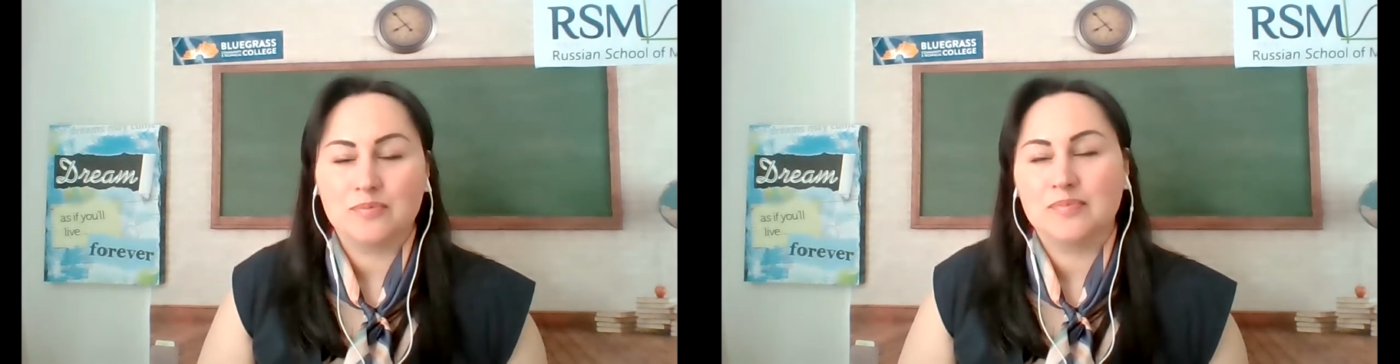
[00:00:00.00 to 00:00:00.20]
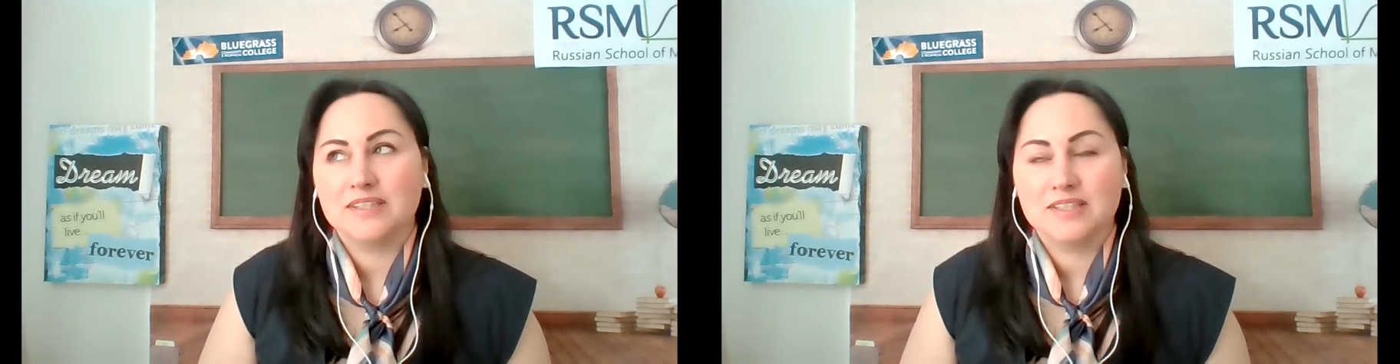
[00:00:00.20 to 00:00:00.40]

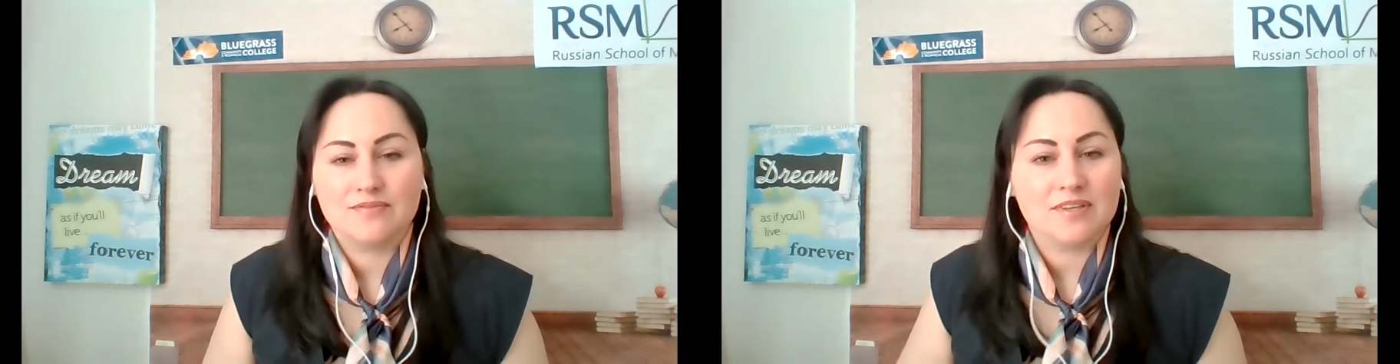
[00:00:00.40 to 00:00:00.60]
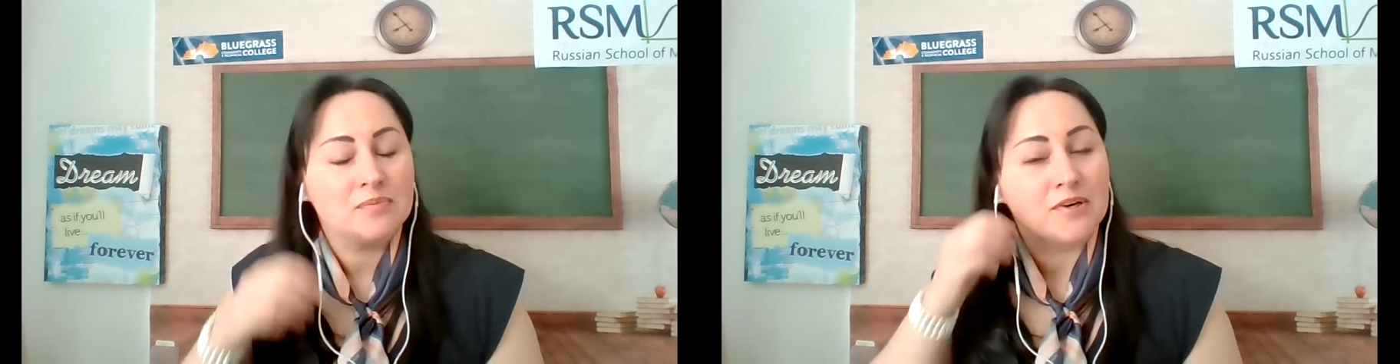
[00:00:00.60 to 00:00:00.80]
but it's
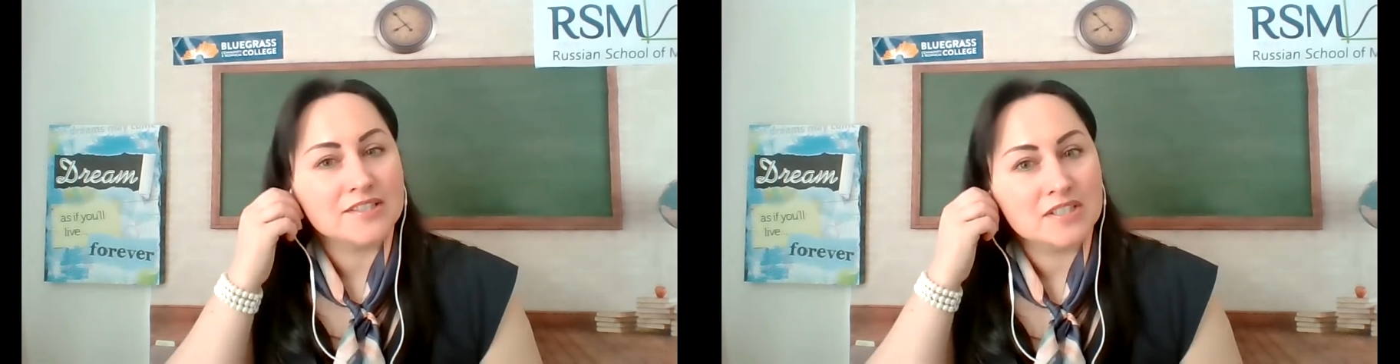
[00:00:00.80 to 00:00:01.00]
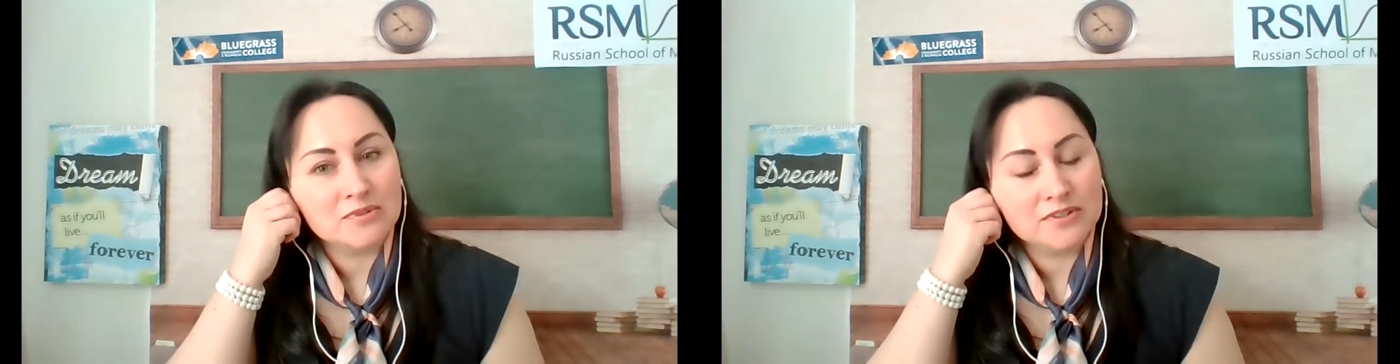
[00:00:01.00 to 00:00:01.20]
very
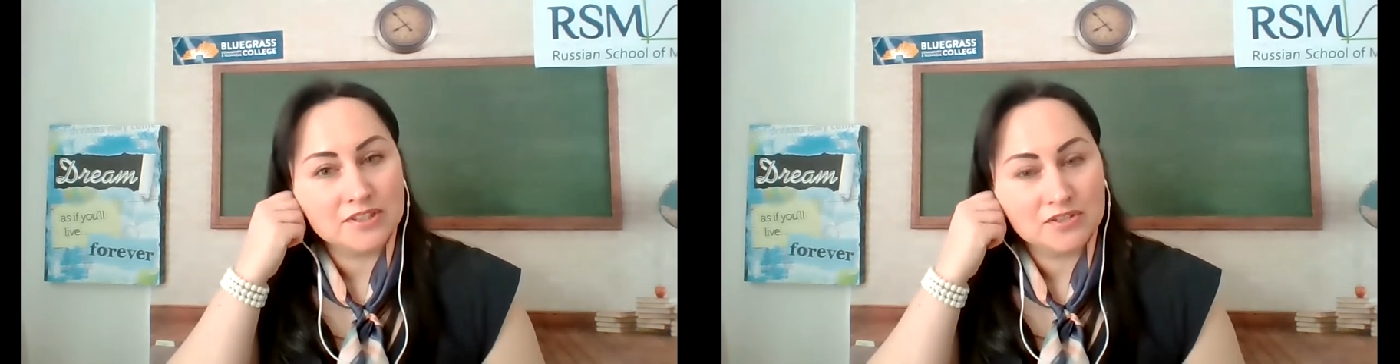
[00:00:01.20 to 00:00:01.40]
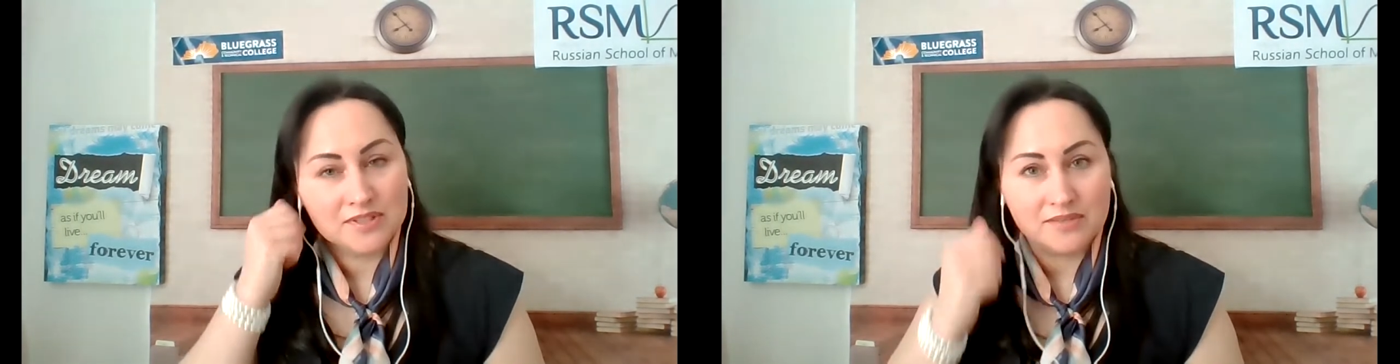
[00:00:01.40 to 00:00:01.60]
possible
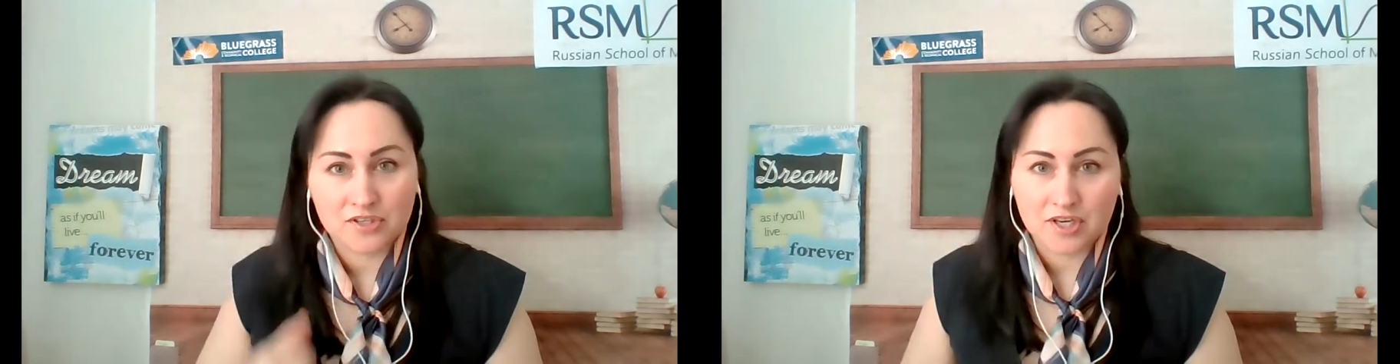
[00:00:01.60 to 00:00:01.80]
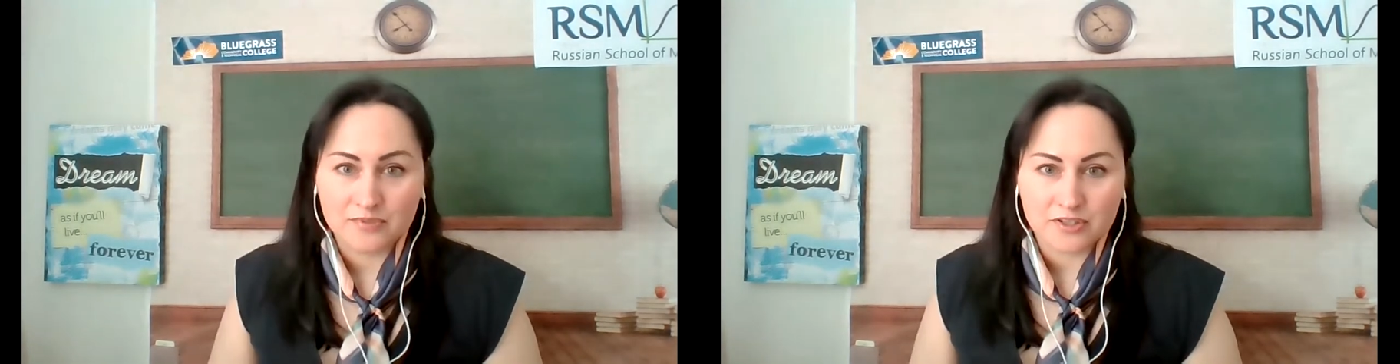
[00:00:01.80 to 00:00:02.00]
that you've never
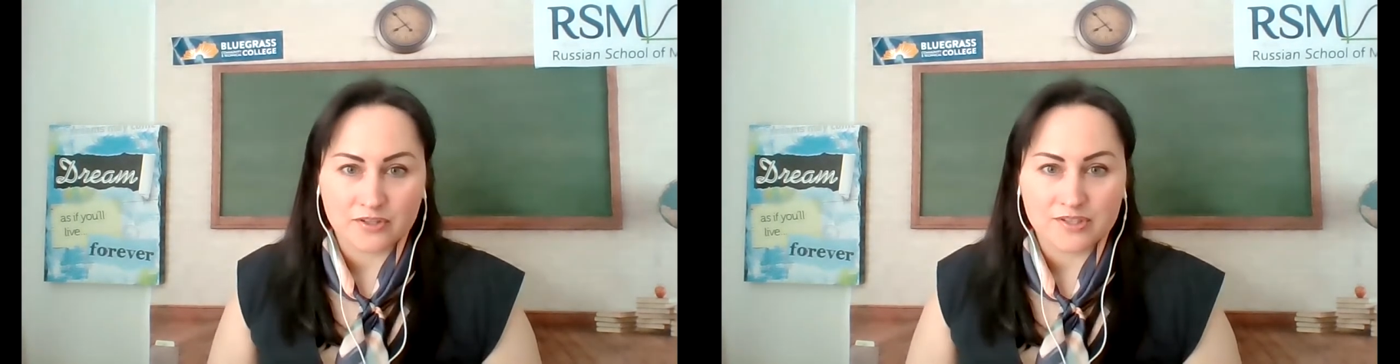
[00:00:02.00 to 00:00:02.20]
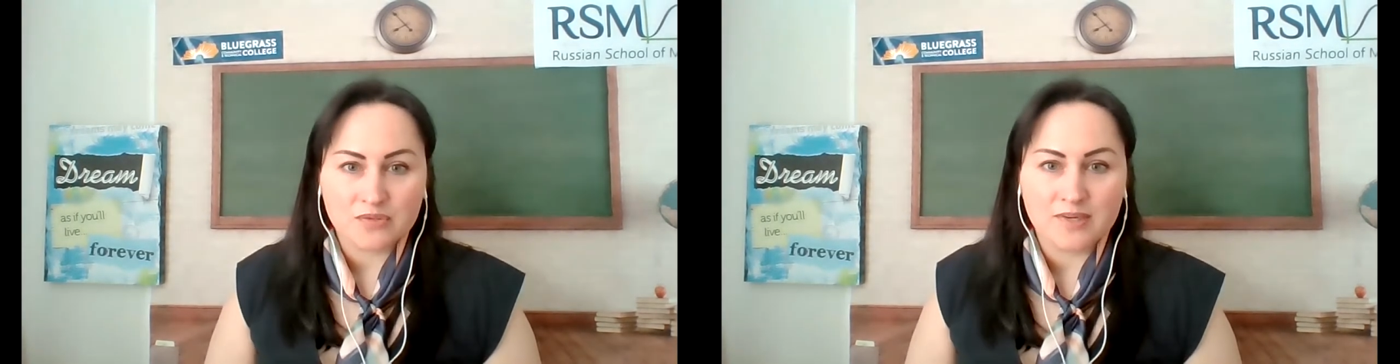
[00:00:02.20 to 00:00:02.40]
come
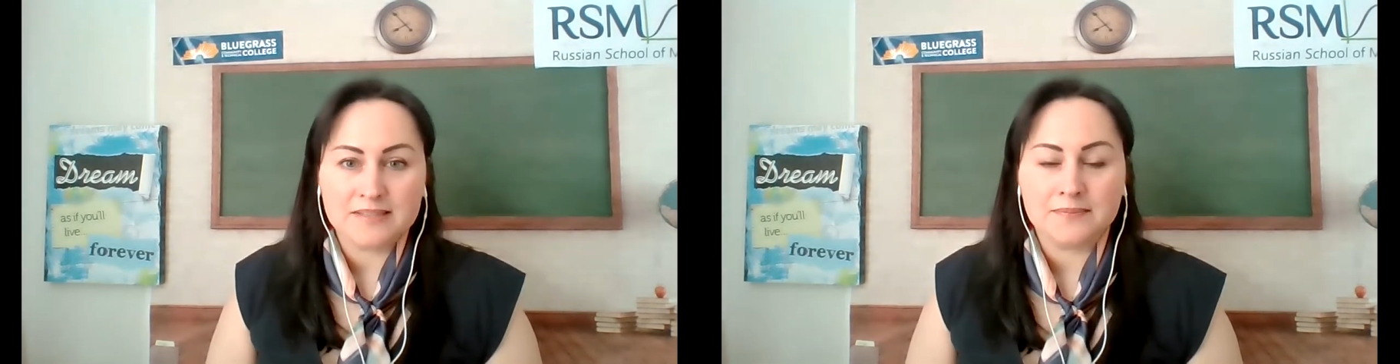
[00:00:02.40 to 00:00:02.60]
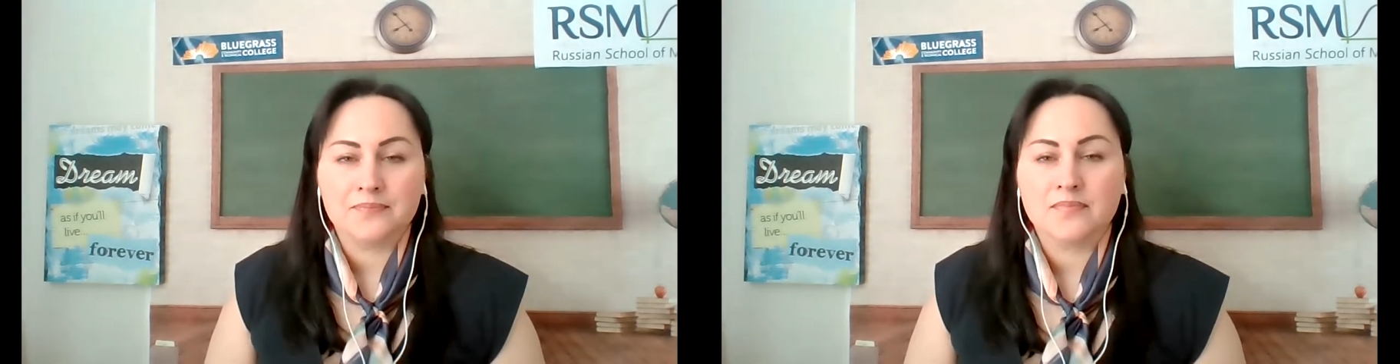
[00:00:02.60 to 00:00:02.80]
across one.